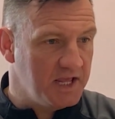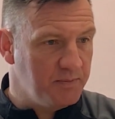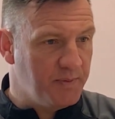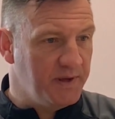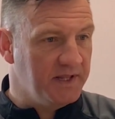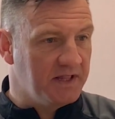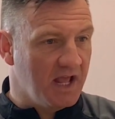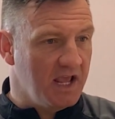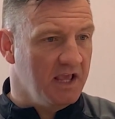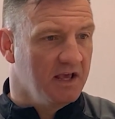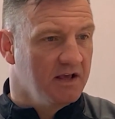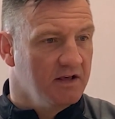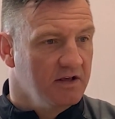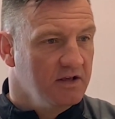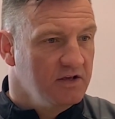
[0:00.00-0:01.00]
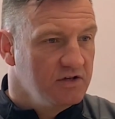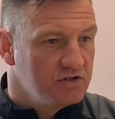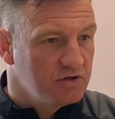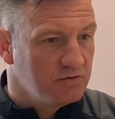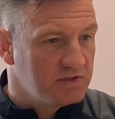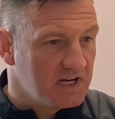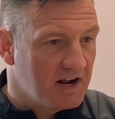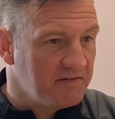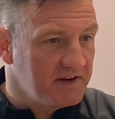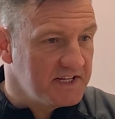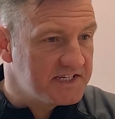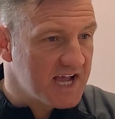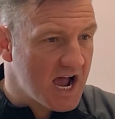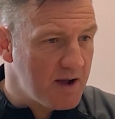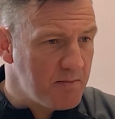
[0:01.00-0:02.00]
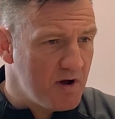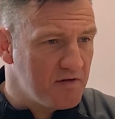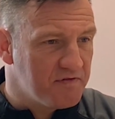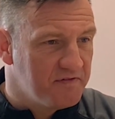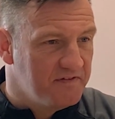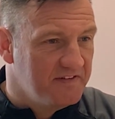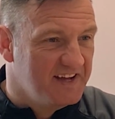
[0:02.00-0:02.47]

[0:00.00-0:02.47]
EPD. So do you have any time off?